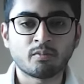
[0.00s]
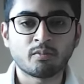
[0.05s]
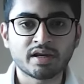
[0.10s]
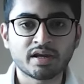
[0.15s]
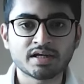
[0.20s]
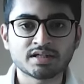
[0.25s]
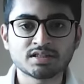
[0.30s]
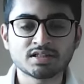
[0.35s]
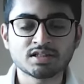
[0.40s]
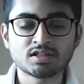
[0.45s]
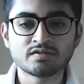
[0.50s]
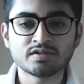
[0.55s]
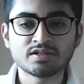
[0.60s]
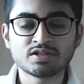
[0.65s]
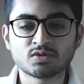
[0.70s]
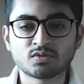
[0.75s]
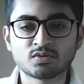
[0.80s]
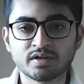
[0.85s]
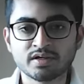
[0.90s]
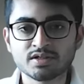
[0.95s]
combinations
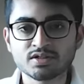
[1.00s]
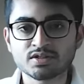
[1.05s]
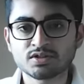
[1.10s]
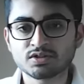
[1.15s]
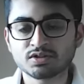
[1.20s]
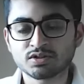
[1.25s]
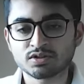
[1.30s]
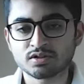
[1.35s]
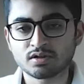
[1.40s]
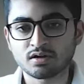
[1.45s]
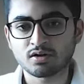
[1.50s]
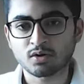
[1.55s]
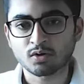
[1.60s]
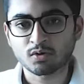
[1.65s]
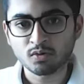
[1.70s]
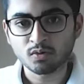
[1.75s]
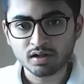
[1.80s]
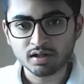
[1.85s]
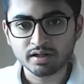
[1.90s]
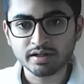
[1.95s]
which students
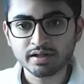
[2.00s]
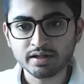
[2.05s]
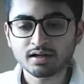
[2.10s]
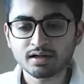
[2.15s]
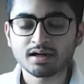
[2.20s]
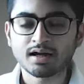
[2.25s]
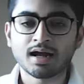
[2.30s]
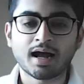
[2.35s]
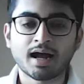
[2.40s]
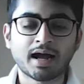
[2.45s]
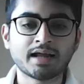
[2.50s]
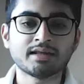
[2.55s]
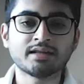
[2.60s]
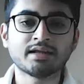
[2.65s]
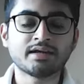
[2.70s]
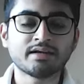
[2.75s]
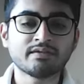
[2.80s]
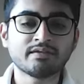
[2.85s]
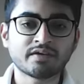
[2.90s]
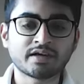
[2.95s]
could take.
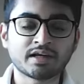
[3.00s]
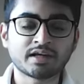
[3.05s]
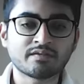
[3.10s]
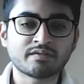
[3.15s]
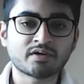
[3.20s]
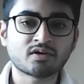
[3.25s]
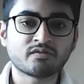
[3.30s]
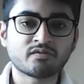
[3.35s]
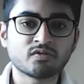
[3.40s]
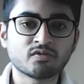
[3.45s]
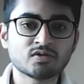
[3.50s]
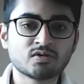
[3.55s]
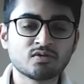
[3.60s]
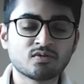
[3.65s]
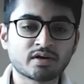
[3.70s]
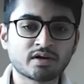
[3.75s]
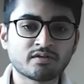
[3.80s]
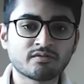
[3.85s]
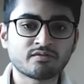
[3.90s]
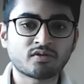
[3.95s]
And then if any one of you is
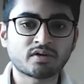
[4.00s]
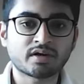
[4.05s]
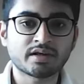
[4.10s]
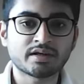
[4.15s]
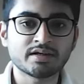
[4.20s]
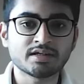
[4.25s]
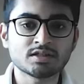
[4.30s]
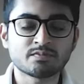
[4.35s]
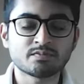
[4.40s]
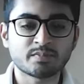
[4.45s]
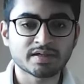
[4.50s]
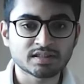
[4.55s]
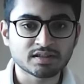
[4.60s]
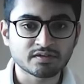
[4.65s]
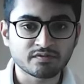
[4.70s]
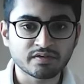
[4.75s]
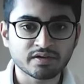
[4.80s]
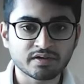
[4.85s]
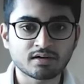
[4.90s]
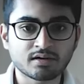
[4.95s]
looking for any
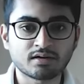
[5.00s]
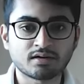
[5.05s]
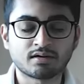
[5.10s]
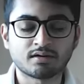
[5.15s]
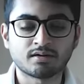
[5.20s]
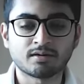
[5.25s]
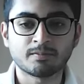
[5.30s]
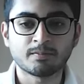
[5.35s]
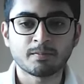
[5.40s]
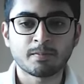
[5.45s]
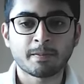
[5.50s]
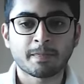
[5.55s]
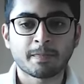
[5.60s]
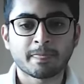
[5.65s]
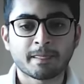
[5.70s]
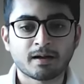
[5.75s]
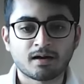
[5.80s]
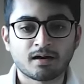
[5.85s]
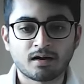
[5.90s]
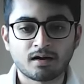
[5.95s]
specific
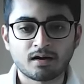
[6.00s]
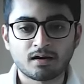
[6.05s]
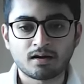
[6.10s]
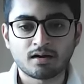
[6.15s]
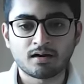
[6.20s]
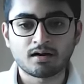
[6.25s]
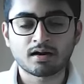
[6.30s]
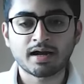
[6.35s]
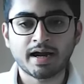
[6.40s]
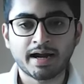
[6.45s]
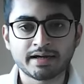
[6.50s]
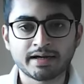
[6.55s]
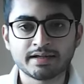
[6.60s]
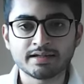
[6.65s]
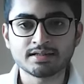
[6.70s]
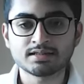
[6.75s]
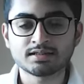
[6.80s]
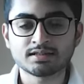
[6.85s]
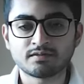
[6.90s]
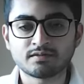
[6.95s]

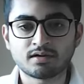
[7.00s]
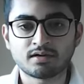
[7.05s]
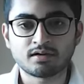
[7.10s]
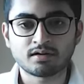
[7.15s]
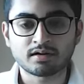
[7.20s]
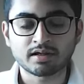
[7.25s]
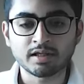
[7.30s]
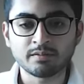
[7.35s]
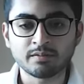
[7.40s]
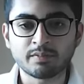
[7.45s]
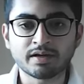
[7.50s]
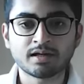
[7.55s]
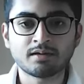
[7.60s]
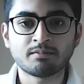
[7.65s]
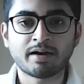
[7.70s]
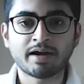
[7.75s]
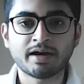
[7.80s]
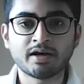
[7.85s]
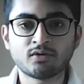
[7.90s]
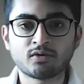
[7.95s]
guidance, keeping
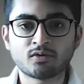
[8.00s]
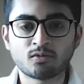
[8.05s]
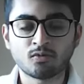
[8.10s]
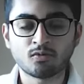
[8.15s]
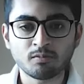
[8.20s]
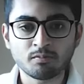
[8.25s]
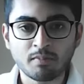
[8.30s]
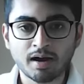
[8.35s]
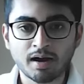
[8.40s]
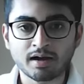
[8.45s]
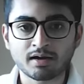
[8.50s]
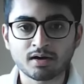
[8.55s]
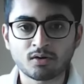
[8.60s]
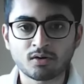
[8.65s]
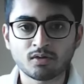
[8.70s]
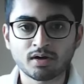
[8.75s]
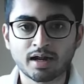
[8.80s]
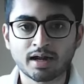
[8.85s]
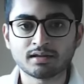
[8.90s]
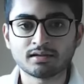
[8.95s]
in mind your own
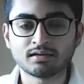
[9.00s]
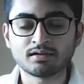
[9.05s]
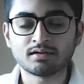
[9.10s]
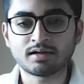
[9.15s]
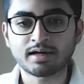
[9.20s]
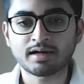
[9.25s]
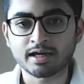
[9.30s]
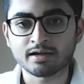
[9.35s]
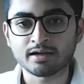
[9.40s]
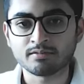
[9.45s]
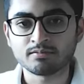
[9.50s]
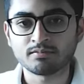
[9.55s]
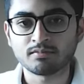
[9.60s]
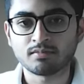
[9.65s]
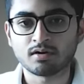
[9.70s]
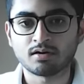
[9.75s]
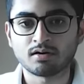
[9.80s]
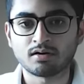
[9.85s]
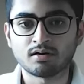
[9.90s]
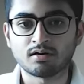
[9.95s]
background and the
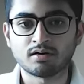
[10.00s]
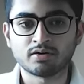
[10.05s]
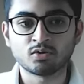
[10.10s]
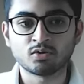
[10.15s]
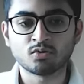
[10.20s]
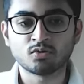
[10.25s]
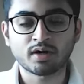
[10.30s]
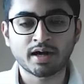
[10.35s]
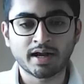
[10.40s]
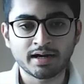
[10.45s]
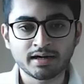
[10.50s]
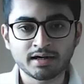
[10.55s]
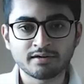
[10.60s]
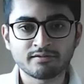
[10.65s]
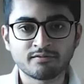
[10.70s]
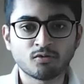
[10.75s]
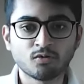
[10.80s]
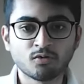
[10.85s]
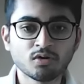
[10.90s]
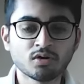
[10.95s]
time you
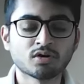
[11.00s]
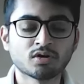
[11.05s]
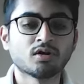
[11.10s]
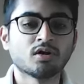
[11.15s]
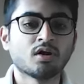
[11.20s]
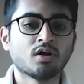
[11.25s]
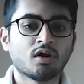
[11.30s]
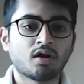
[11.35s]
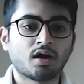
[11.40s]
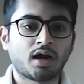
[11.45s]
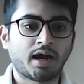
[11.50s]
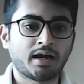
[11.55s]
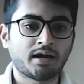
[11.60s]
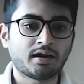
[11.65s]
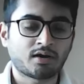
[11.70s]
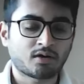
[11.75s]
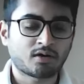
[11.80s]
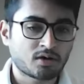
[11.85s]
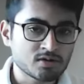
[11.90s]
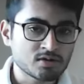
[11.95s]
can devote,
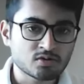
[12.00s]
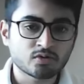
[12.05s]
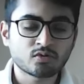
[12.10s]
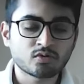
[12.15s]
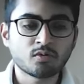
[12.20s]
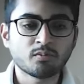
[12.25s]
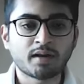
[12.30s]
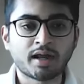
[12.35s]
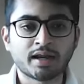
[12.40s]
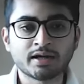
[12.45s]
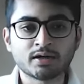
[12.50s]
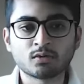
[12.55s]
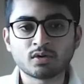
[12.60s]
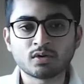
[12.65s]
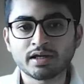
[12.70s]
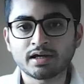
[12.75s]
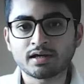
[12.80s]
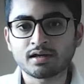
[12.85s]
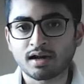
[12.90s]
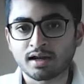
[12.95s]
and are also planning
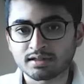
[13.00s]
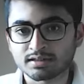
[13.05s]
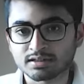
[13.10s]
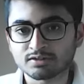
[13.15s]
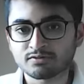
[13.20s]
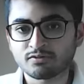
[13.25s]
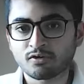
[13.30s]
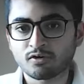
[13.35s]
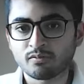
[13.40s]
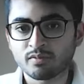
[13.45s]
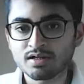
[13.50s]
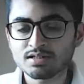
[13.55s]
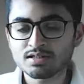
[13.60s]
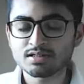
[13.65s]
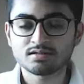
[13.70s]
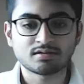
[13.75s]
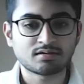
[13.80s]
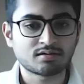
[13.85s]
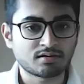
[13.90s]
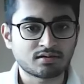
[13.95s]
to take classes from
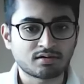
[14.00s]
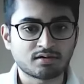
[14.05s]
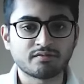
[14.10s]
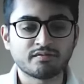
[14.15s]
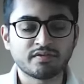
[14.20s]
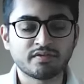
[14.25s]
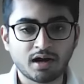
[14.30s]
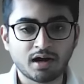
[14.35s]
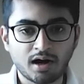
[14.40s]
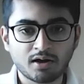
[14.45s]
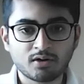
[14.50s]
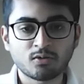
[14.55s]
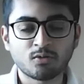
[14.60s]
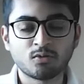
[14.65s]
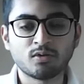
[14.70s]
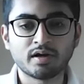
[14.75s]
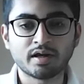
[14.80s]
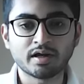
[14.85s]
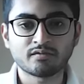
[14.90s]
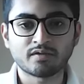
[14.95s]
us, we are
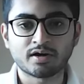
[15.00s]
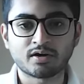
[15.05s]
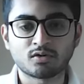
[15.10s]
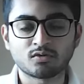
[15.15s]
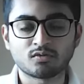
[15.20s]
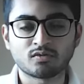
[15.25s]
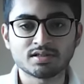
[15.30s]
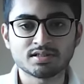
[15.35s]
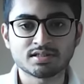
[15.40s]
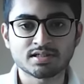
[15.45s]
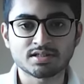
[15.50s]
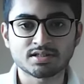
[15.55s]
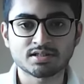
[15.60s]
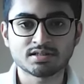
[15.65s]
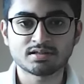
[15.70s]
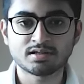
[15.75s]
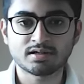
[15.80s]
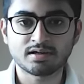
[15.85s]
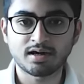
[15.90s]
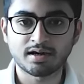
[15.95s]
holding one-to-one
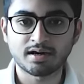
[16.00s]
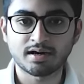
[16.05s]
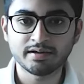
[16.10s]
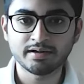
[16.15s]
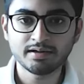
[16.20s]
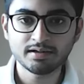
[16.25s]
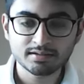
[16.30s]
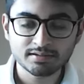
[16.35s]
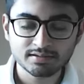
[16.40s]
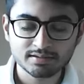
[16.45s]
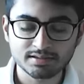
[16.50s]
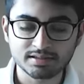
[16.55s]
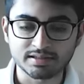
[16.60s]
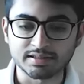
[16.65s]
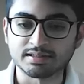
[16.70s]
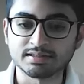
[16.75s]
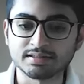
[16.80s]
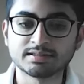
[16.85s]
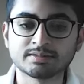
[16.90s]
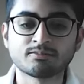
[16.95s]
sessions regarding
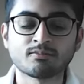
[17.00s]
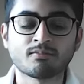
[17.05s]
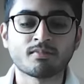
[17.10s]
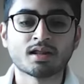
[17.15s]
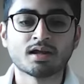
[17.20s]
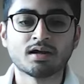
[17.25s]
these.